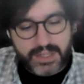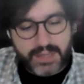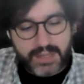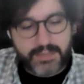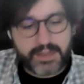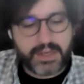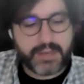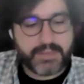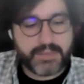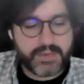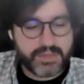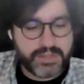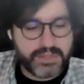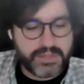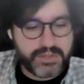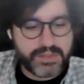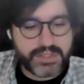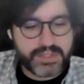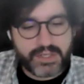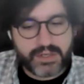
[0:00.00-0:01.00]
Type Combo
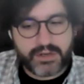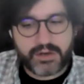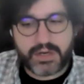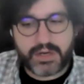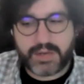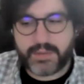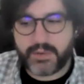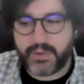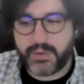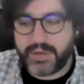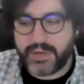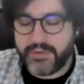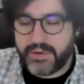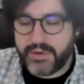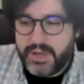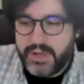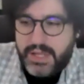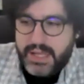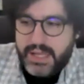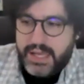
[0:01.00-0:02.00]
Tuesday or Crop or
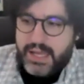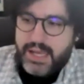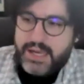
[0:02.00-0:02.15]
whatever.